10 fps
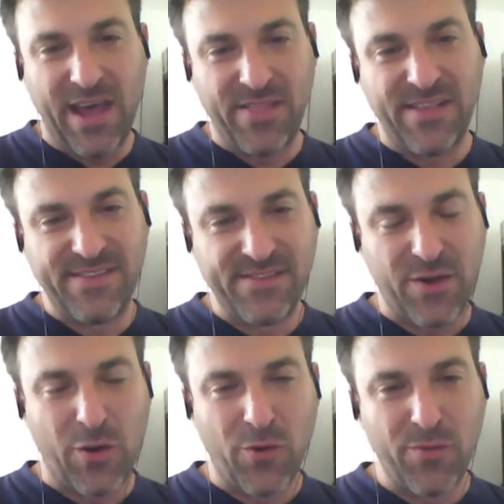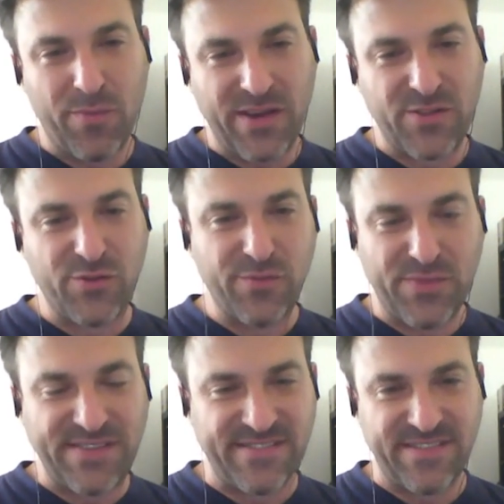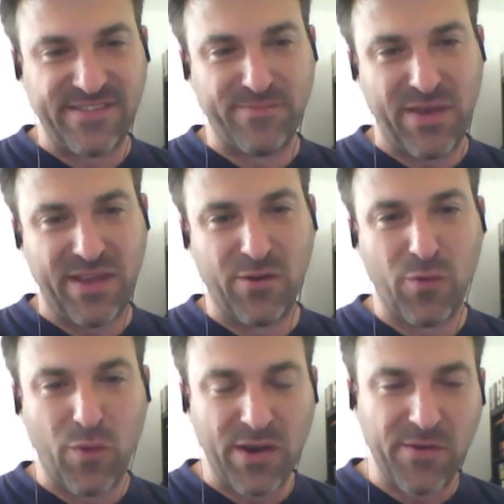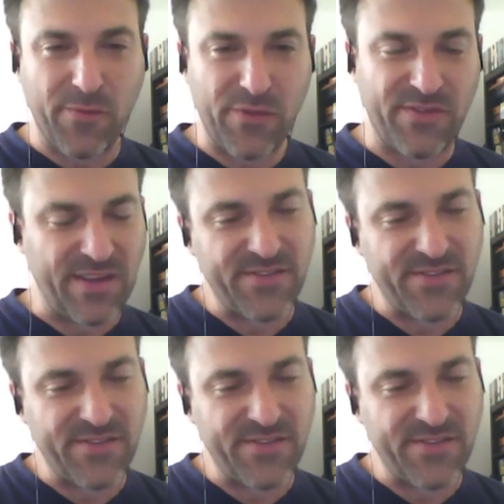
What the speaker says: And this is owned by two businessmen, one of which,